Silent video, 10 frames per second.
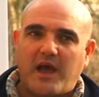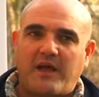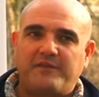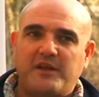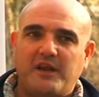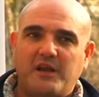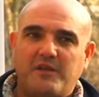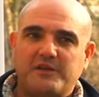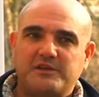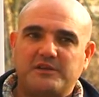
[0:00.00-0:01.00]
and
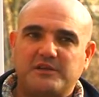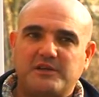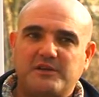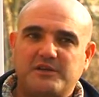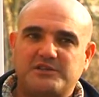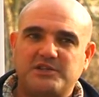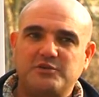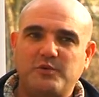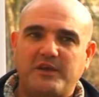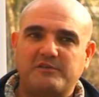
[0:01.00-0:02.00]
the
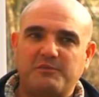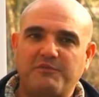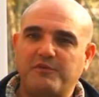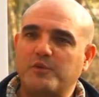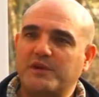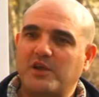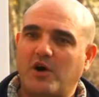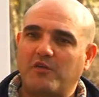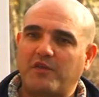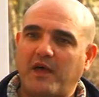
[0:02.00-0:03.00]
2 weeks before we
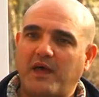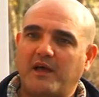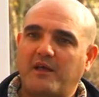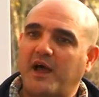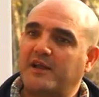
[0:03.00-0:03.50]
got there,